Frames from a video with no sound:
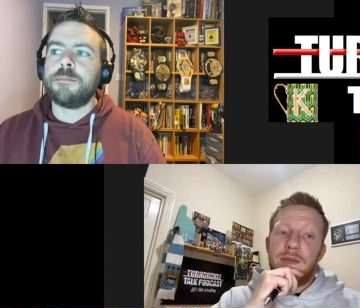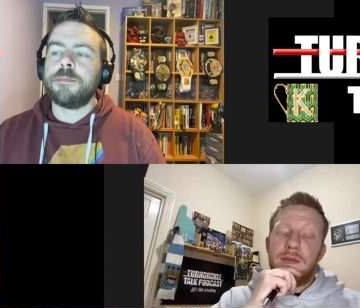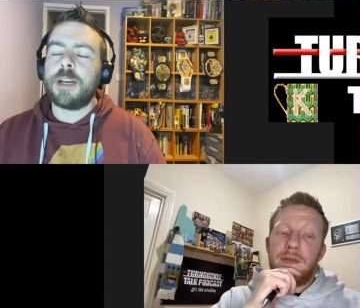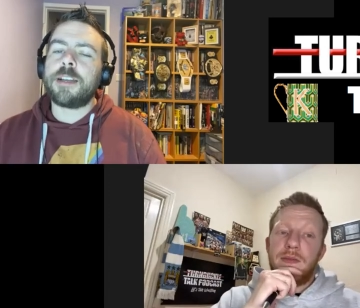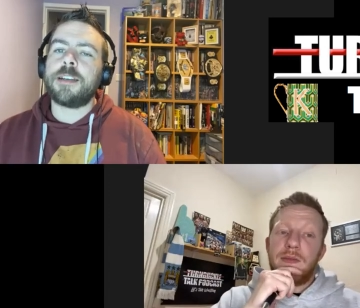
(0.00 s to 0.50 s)

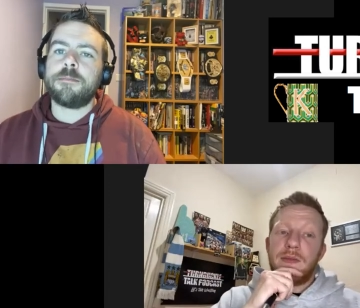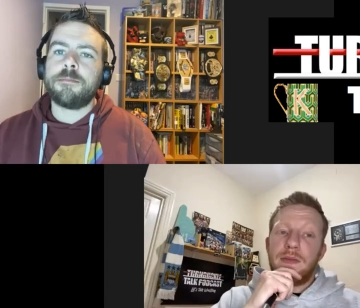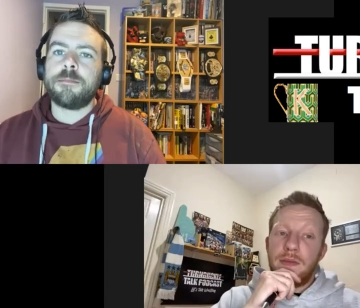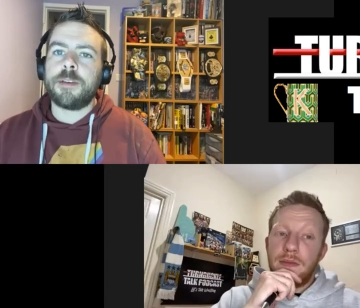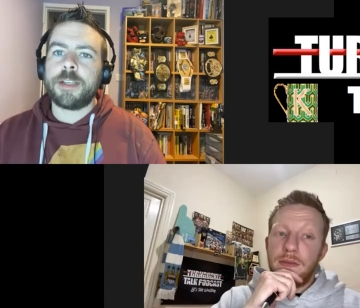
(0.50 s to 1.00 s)
Speaker 1: I
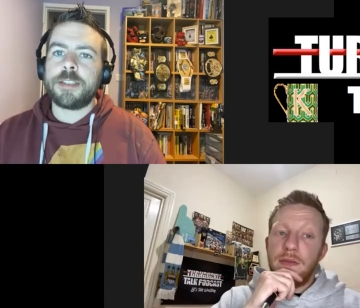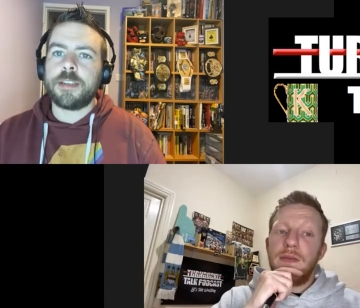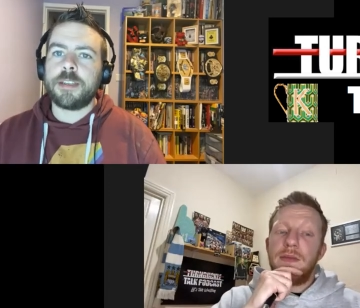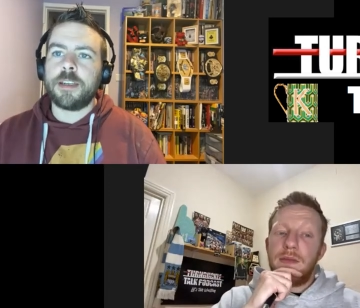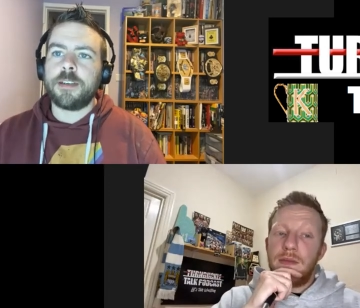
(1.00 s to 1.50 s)
can
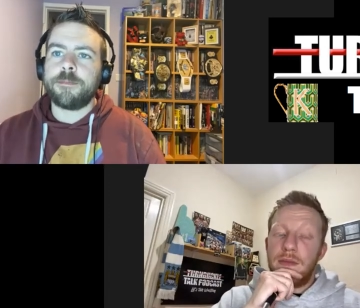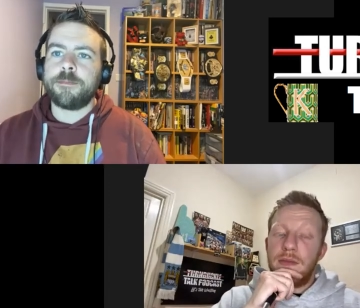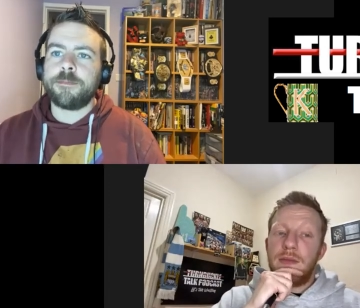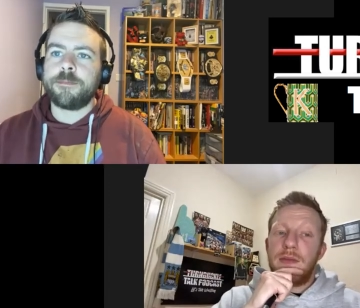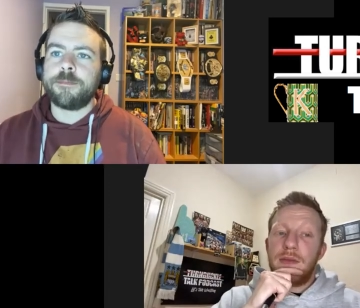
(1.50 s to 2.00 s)
imagine that.
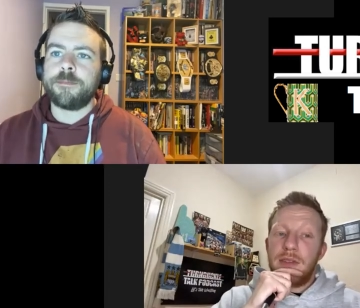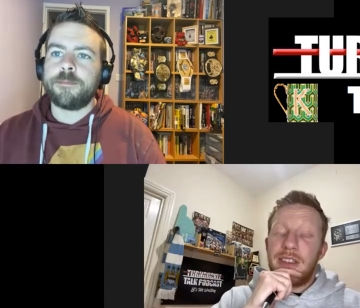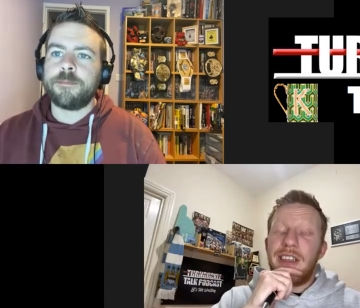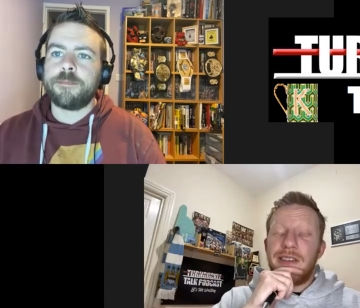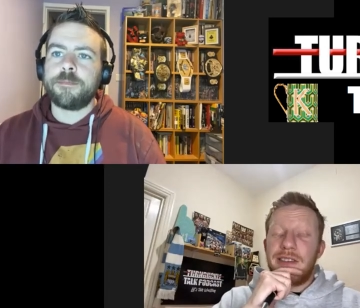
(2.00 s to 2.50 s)

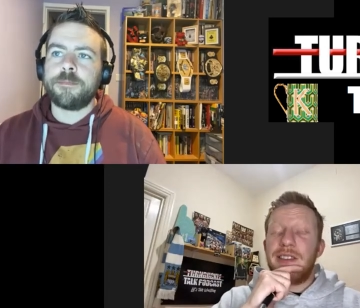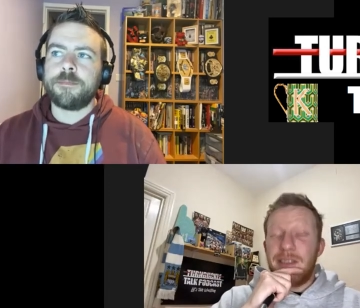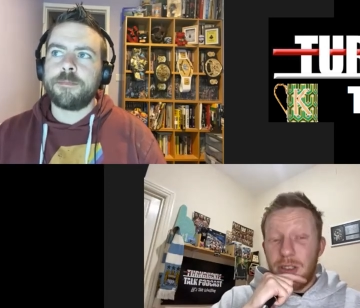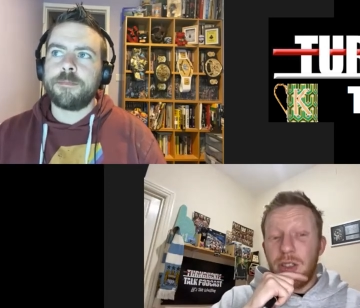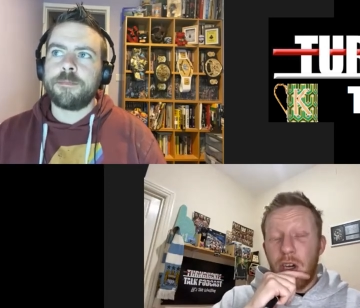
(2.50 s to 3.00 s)
Speaker 2: That's
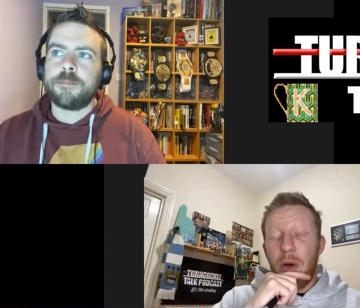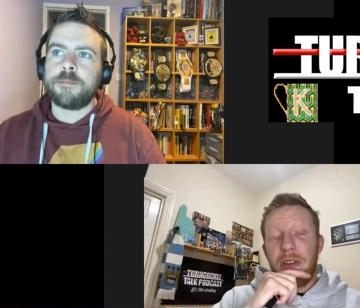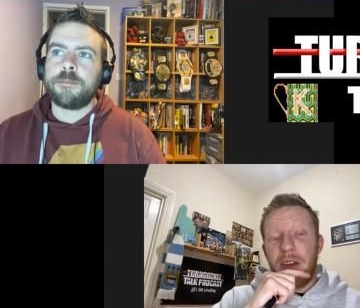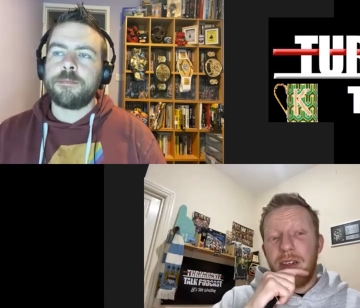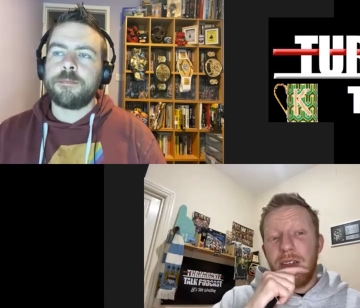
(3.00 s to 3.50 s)
it's good going,
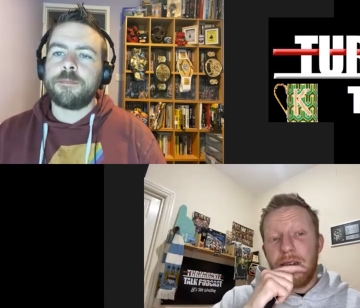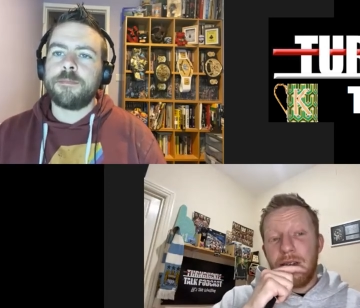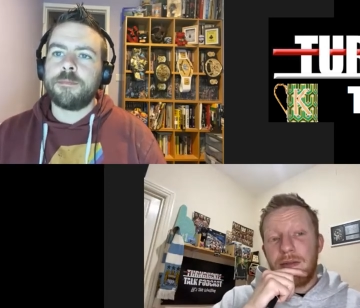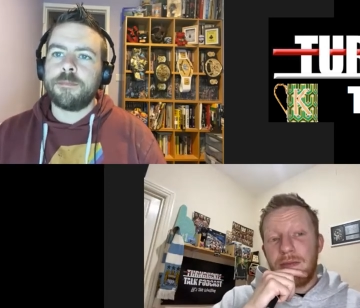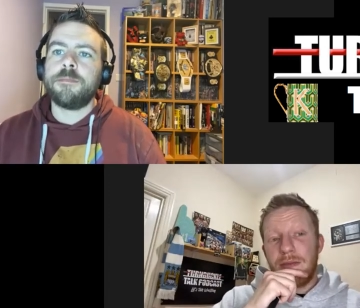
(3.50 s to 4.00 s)
mm, is not it?
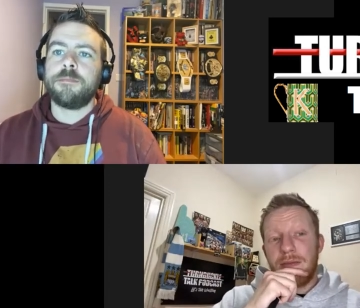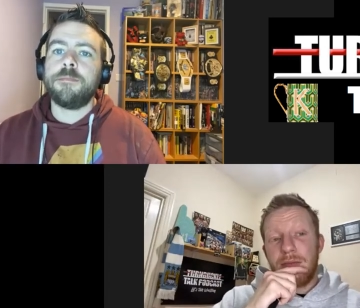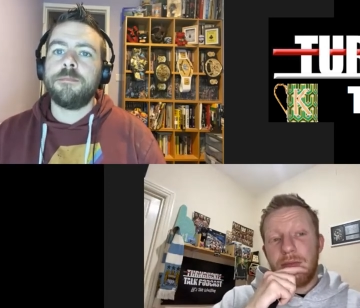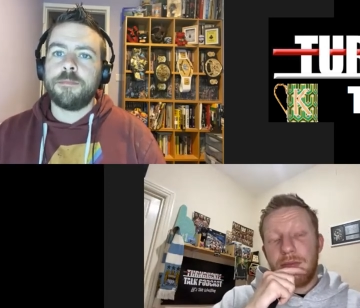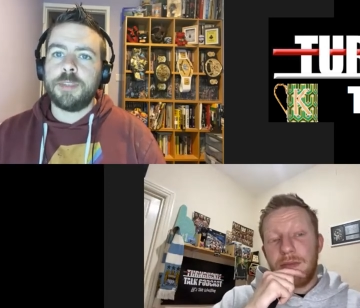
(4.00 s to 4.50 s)

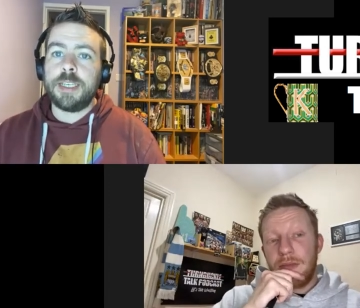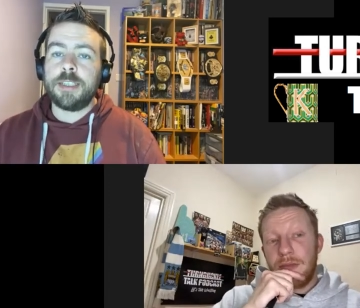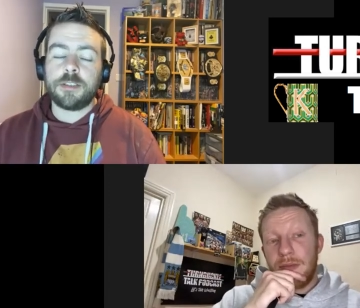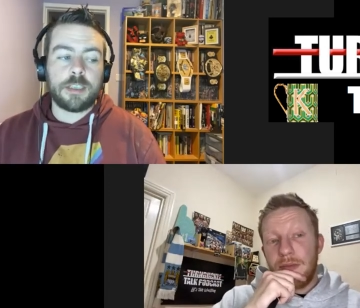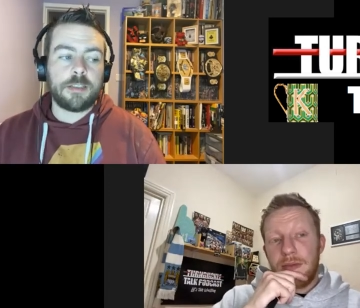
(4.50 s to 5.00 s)
Speaker 1: He
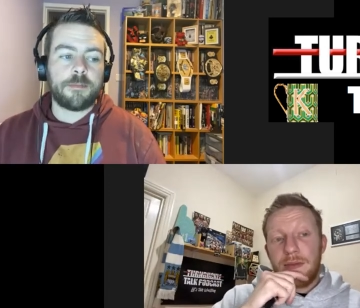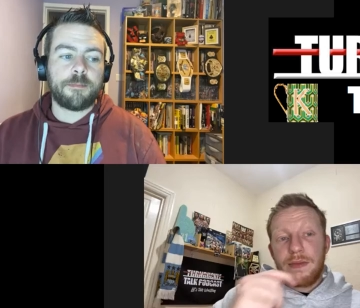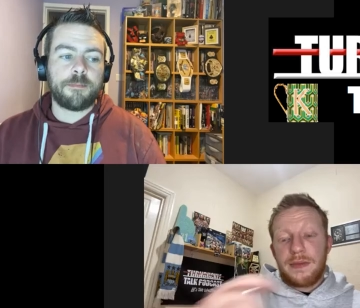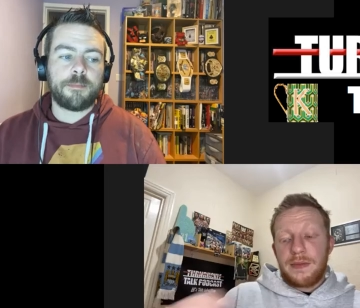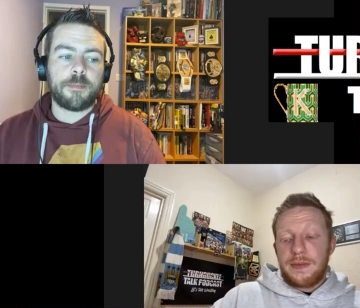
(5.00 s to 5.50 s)
has, he's
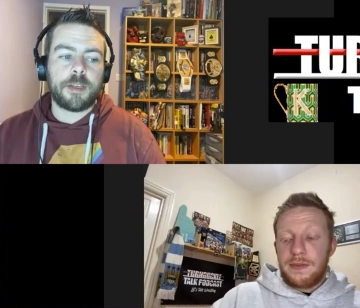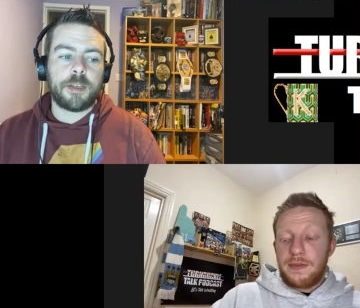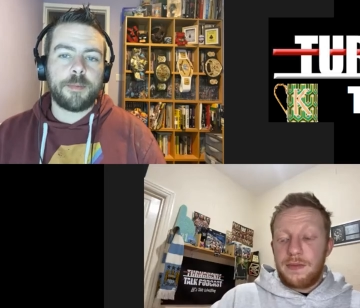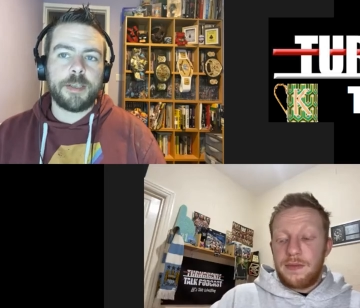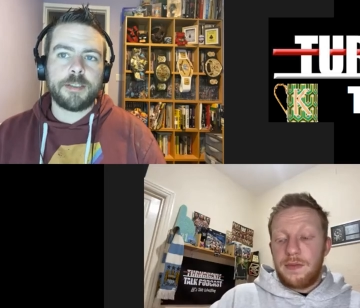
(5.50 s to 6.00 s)
an
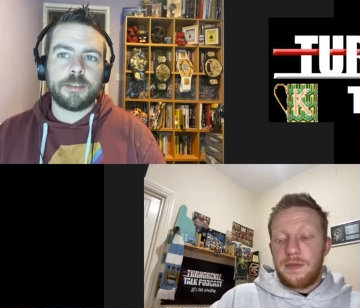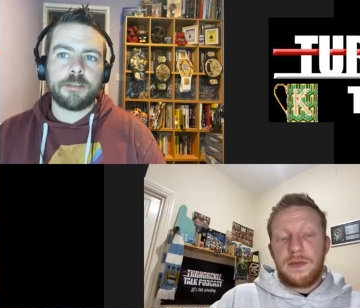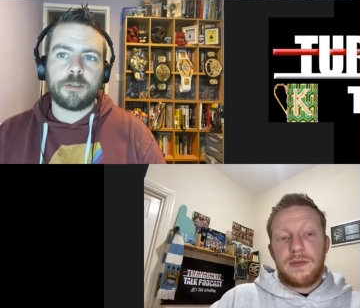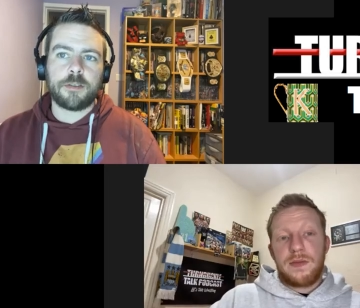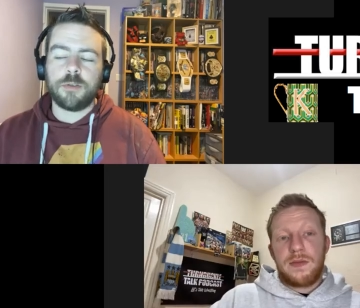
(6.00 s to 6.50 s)

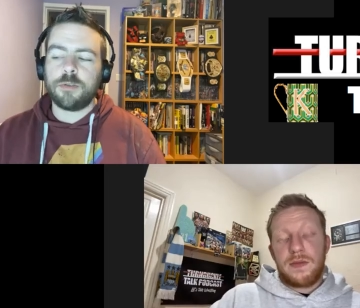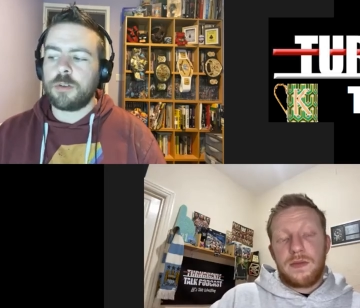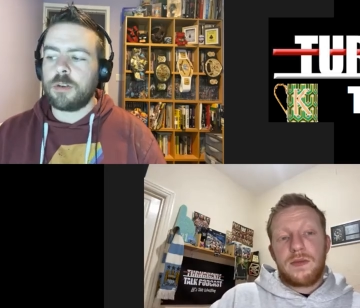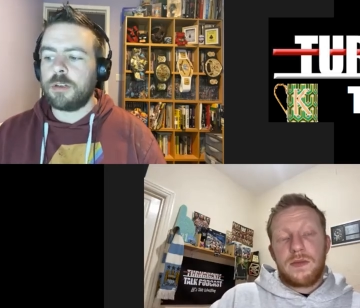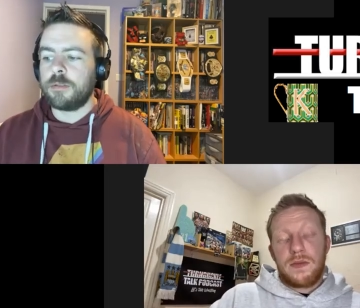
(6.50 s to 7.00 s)
amazing goal
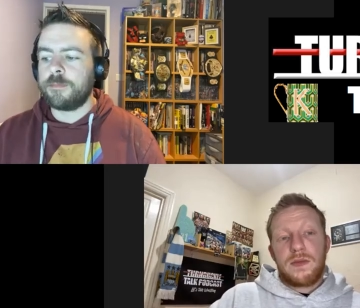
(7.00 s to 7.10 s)
scorer.